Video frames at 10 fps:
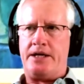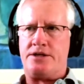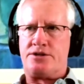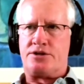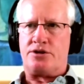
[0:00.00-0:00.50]

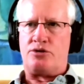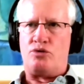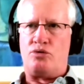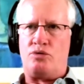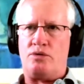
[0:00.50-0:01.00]
is
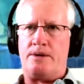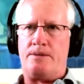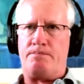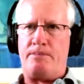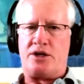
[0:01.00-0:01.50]
to
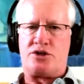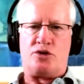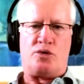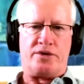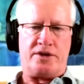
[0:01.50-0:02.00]

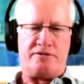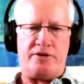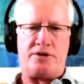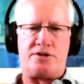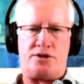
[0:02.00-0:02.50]
make sure that the
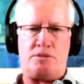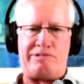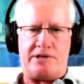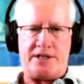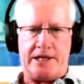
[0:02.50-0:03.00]
first
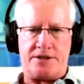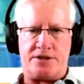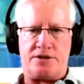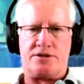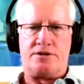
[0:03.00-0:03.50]

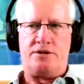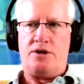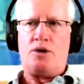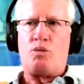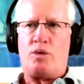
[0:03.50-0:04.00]
superintelligence,
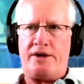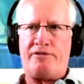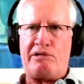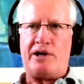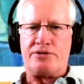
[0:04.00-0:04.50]

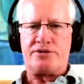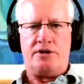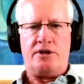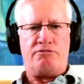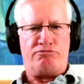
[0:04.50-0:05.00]
whatever
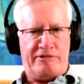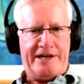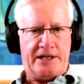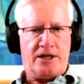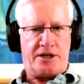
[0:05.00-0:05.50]
else, really
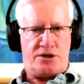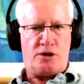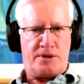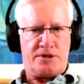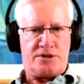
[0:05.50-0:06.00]
likes
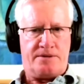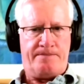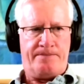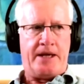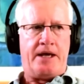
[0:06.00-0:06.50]
humans
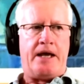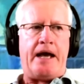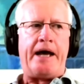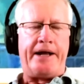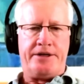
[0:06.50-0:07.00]
and
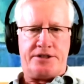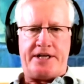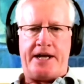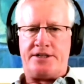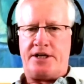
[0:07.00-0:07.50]
understands
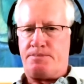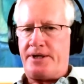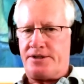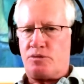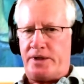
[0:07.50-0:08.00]
us better than
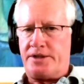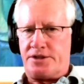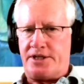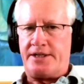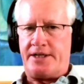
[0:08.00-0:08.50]
we
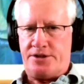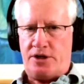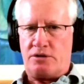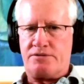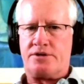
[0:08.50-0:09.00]
understand
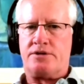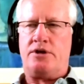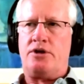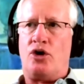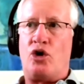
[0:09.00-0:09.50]
ourselves,
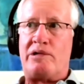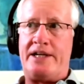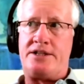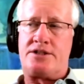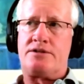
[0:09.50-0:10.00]
or at
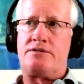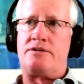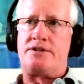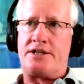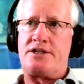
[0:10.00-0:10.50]
least
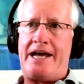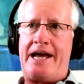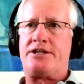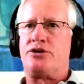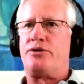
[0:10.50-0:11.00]
doesn't
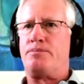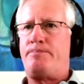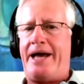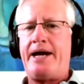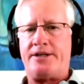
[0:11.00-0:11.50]
act on
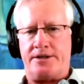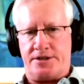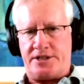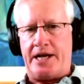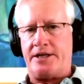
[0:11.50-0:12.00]
bad
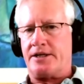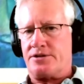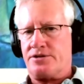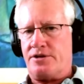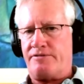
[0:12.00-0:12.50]

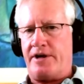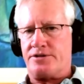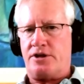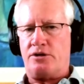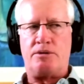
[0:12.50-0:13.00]
understandings of us. You
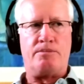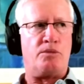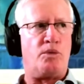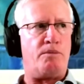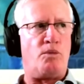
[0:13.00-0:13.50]
know,
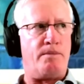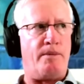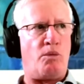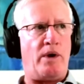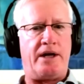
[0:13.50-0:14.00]
we
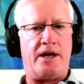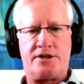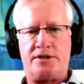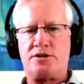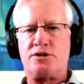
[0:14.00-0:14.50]
might well ask
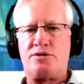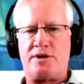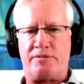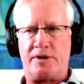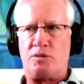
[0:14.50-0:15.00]
it to do
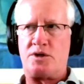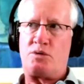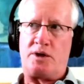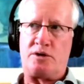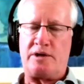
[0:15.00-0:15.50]
something which we
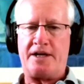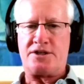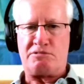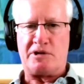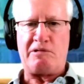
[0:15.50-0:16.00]
could
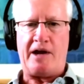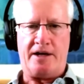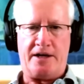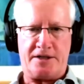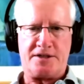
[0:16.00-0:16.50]
later regret,
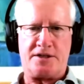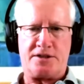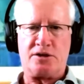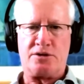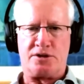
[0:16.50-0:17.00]
unintended
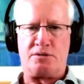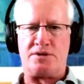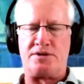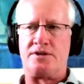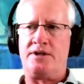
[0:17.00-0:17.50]

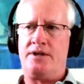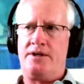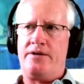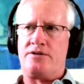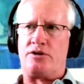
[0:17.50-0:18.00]
consequences.
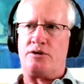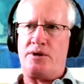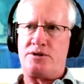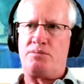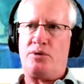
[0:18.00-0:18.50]
So the
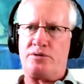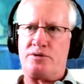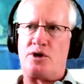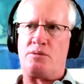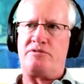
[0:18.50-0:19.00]
most important
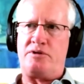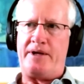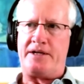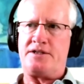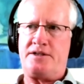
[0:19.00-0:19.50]
job of
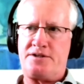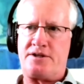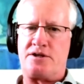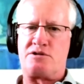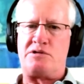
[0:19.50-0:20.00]
humanity this
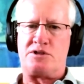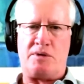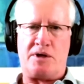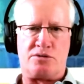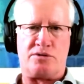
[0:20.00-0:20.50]
century is to
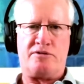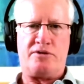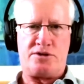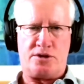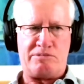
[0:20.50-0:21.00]
make sure the
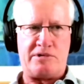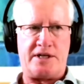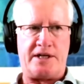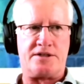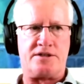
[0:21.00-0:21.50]
first
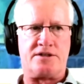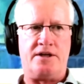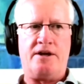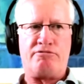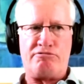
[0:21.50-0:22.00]
superintelligence
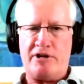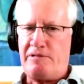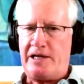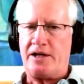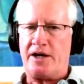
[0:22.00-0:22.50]
really,
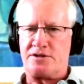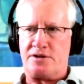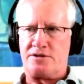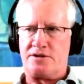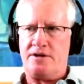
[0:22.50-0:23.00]
really likes us